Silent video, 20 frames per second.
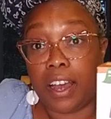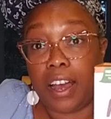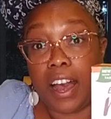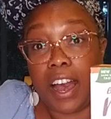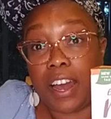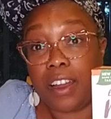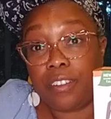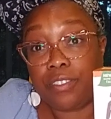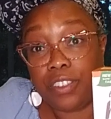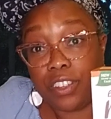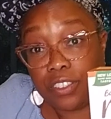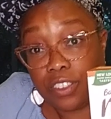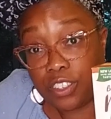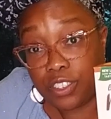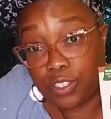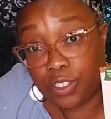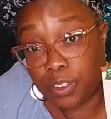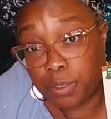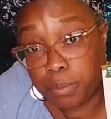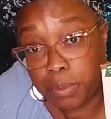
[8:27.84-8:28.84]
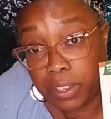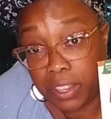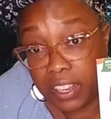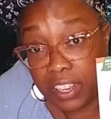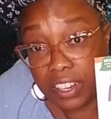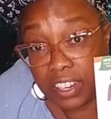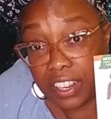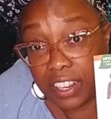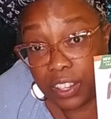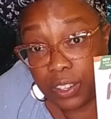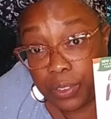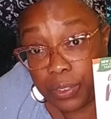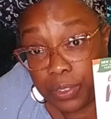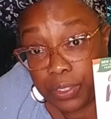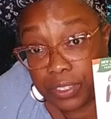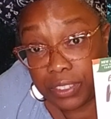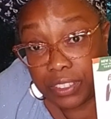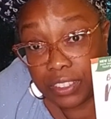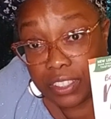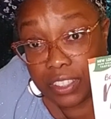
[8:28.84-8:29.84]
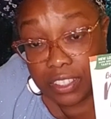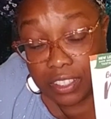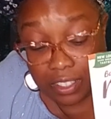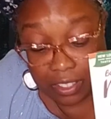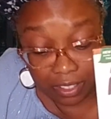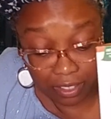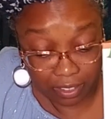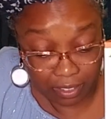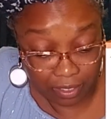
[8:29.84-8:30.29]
don't think these gonna be here that long because